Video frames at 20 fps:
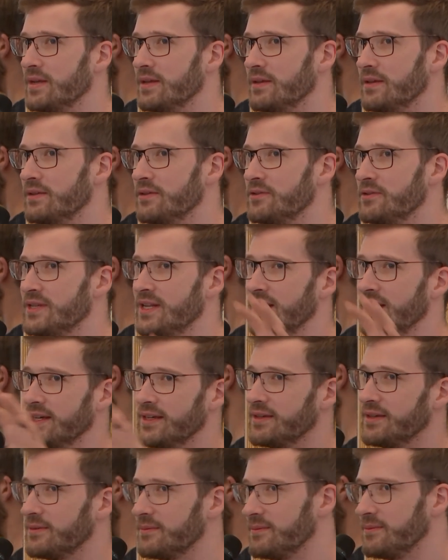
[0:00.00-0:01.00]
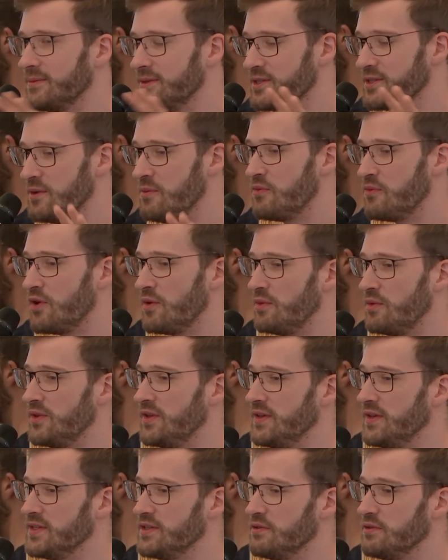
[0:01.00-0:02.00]
there's like some
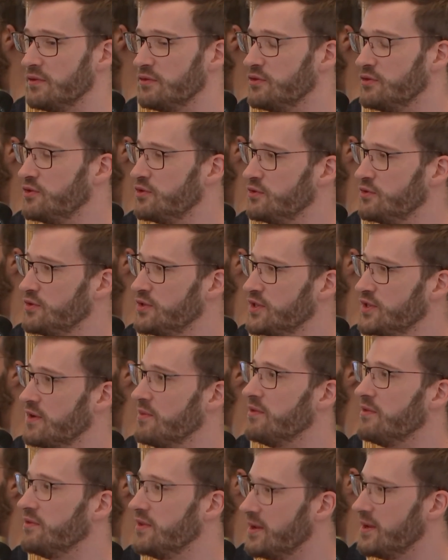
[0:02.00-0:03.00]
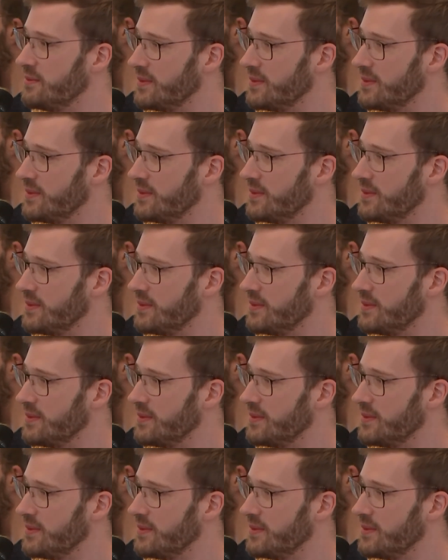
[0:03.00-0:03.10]
properties and you have to choose some of them.